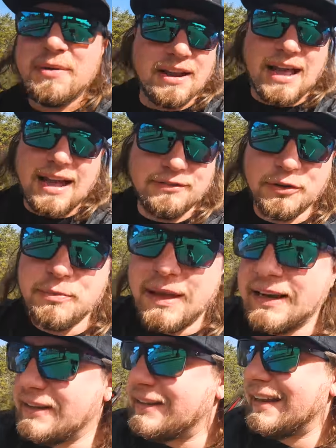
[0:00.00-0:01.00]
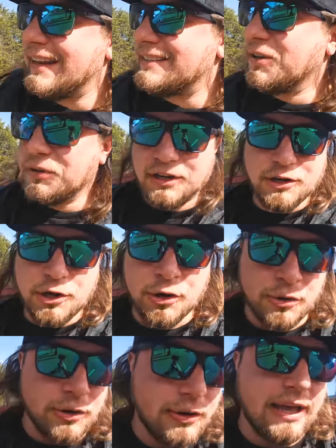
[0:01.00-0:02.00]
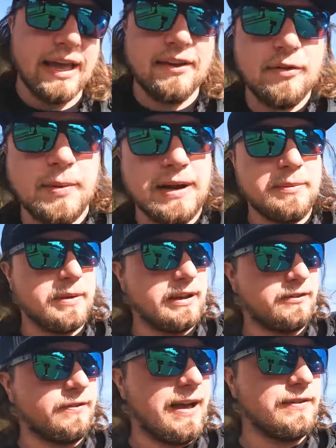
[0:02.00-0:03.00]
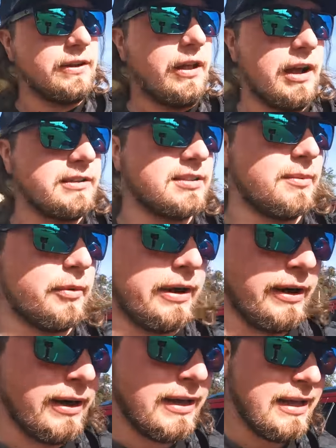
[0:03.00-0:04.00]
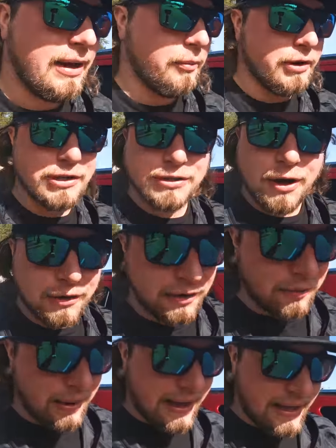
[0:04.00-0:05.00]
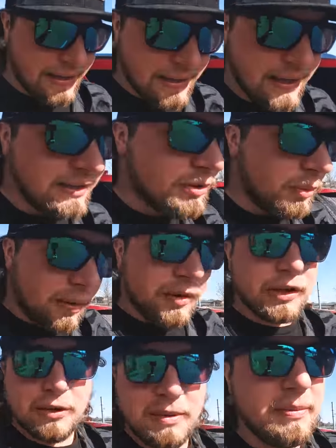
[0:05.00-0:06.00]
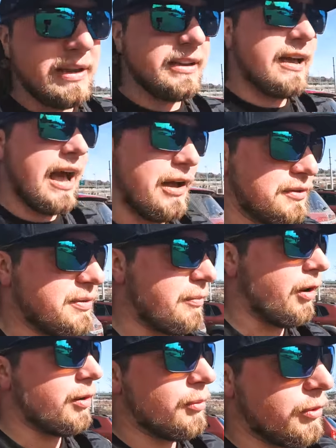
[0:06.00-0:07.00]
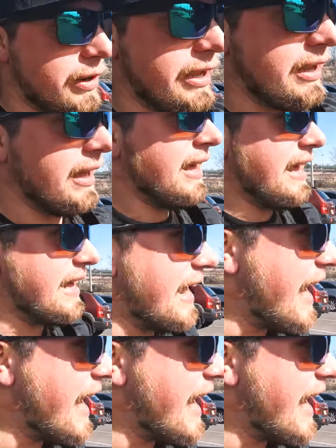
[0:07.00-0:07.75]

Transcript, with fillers: gonna, I have to admit, it is only noon, okay, everybody, but it's five o'clock somewhere, and we're just on our way to where we're gonna be meeting Kyle tomorrow morning, and I